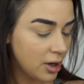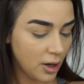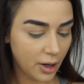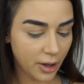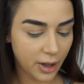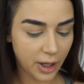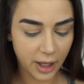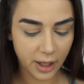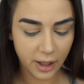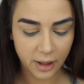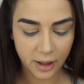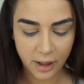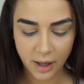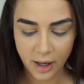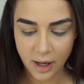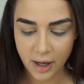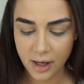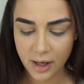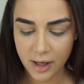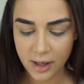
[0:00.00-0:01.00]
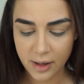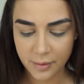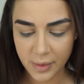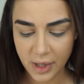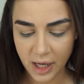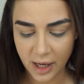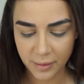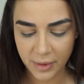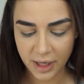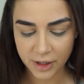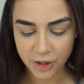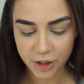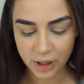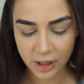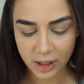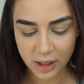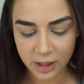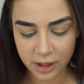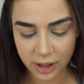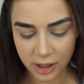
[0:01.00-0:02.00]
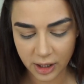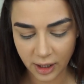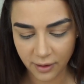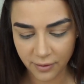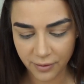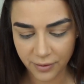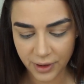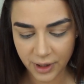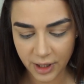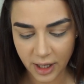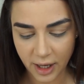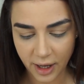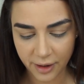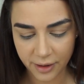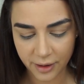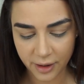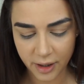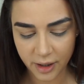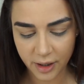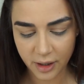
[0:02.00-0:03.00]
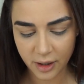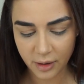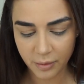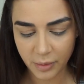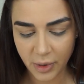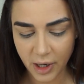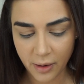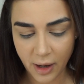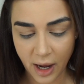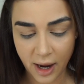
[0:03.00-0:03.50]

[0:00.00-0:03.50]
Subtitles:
Okay, I'm actually gonna give the other brow,